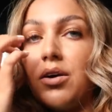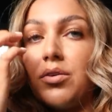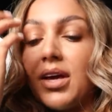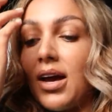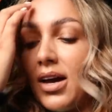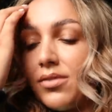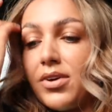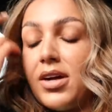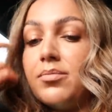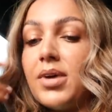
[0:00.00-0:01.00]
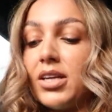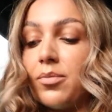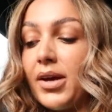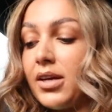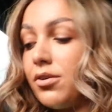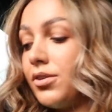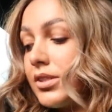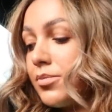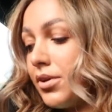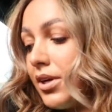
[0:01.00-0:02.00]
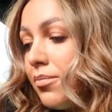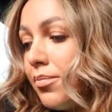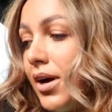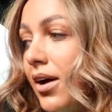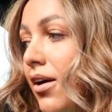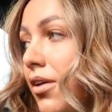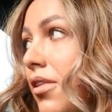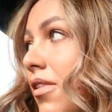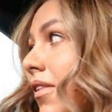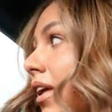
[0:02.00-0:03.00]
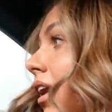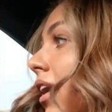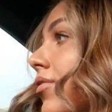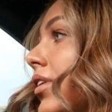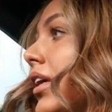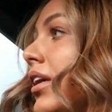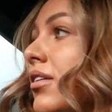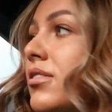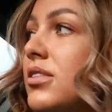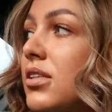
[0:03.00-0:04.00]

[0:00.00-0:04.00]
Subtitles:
Oh yeah, I've had a bagel this morning, but other than that I haven't eaten.